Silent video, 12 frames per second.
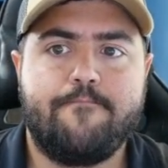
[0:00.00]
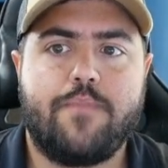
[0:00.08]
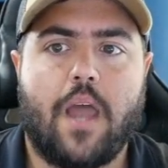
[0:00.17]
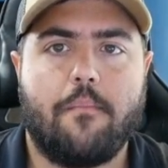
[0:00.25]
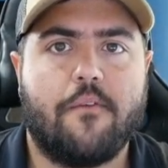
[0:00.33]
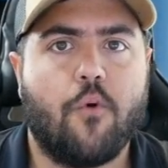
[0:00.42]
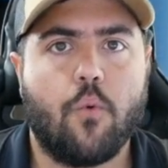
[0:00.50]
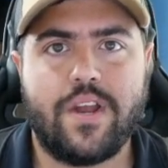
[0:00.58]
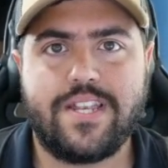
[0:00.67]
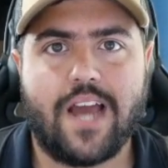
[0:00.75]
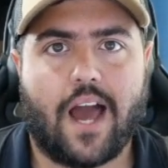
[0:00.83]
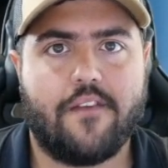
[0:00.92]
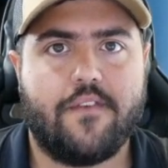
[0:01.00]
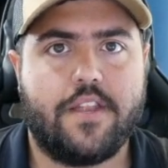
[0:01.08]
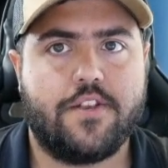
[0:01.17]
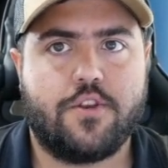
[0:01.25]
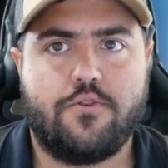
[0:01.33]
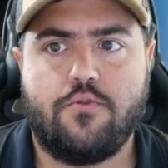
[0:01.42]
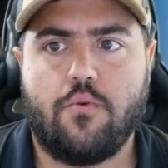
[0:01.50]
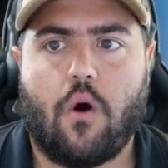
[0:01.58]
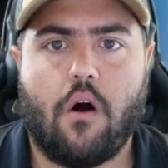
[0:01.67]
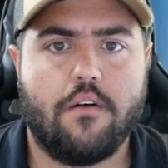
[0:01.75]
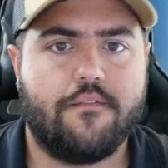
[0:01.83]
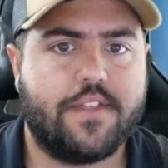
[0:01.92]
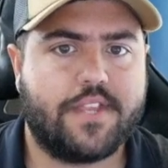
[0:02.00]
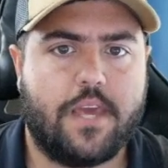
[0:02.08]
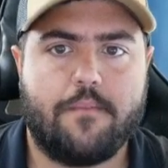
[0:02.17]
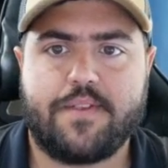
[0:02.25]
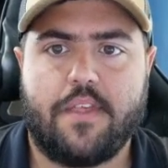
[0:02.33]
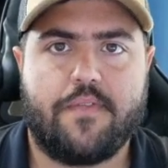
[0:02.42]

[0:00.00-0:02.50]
Now, before we dive into all of the tips